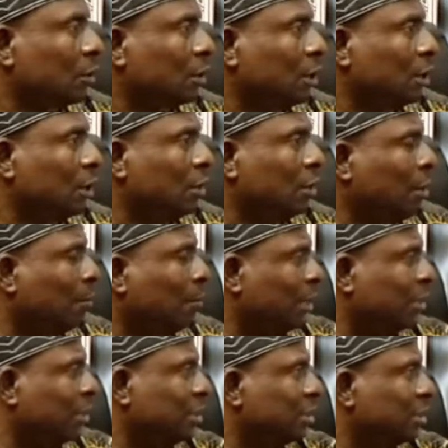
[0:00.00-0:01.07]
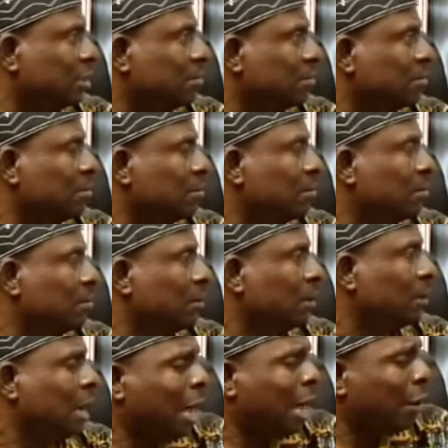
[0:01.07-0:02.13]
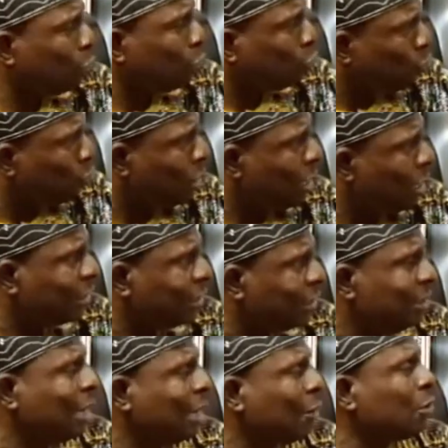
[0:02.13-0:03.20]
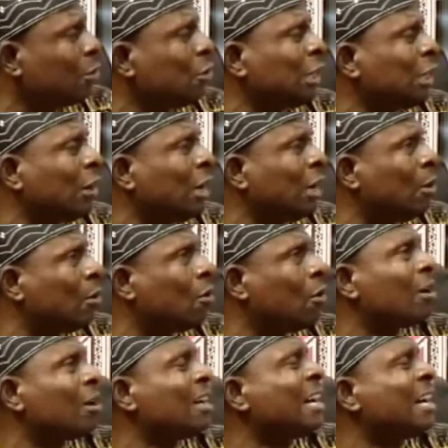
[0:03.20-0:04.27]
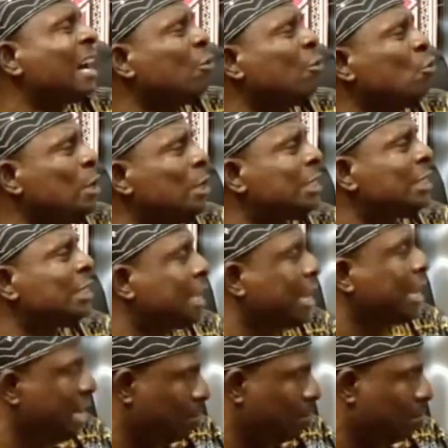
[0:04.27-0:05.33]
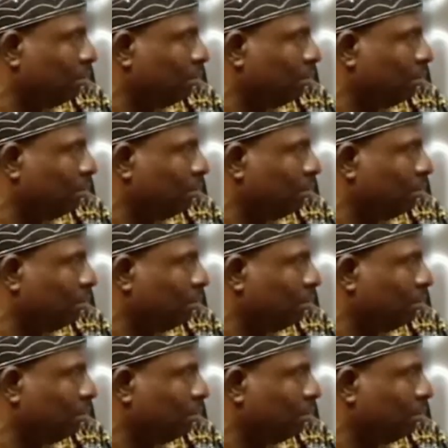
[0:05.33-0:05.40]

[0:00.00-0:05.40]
enterprises. And not only that, there was another one called graduate scheme.